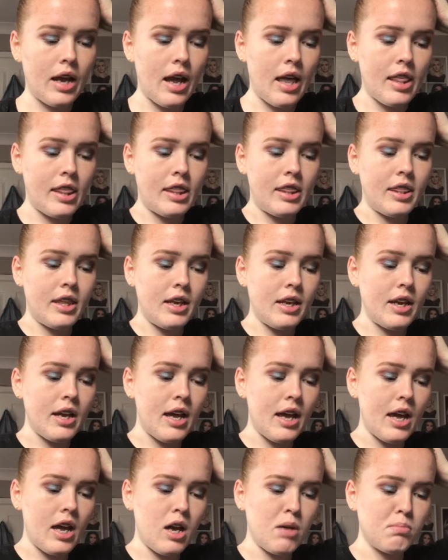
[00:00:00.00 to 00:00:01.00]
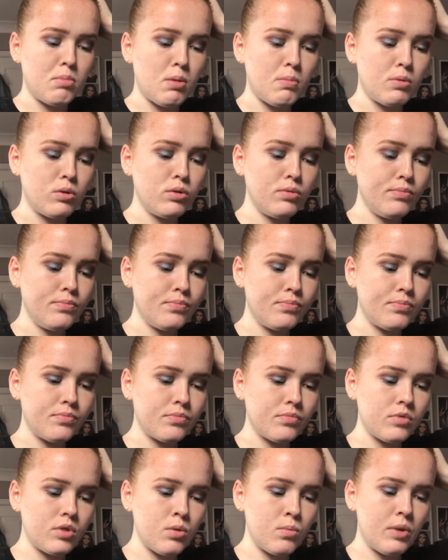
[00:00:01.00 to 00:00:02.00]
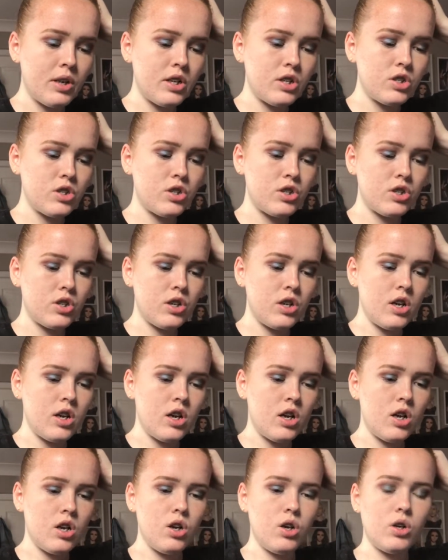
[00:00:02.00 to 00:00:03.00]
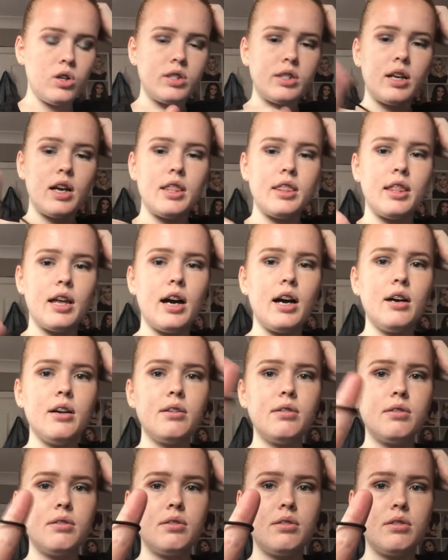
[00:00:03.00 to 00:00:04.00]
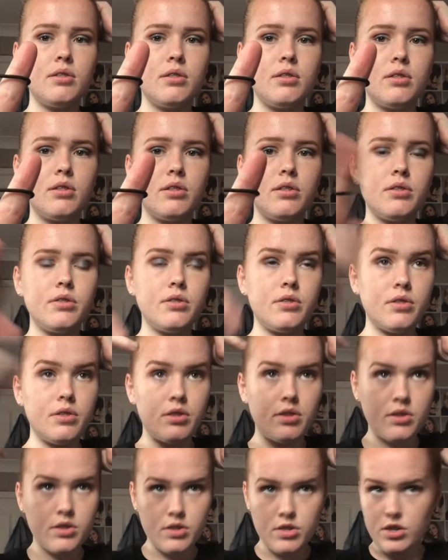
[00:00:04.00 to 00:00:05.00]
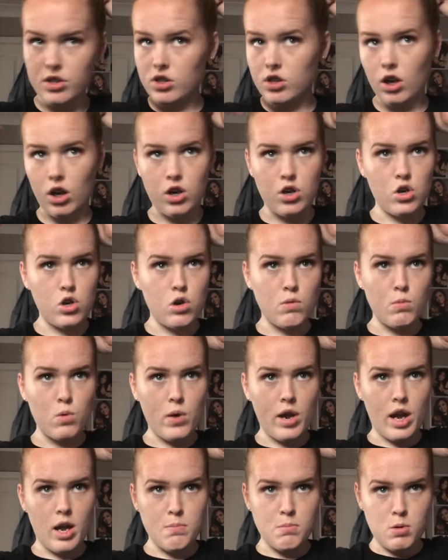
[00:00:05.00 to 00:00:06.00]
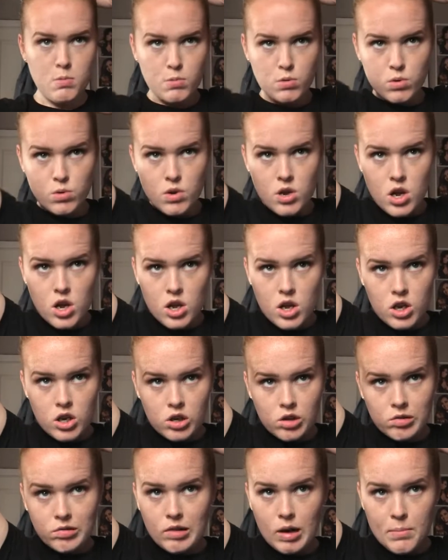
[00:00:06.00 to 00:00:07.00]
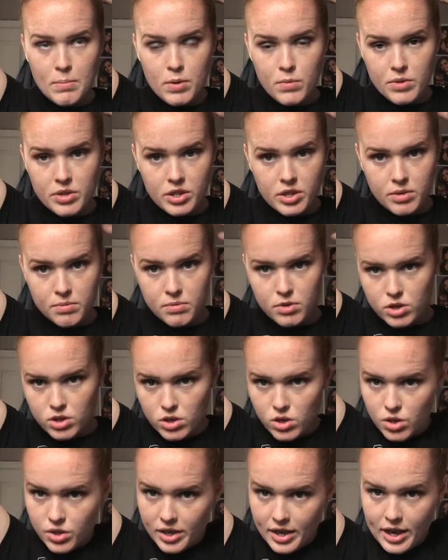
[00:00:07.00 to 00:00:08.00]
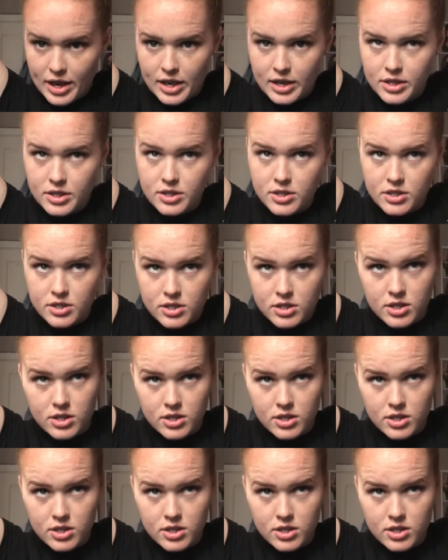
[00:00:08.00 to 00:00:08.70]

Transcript: a thinner hair bubble, which looks like that, just like a normal hair bubble. Grab it with your other hand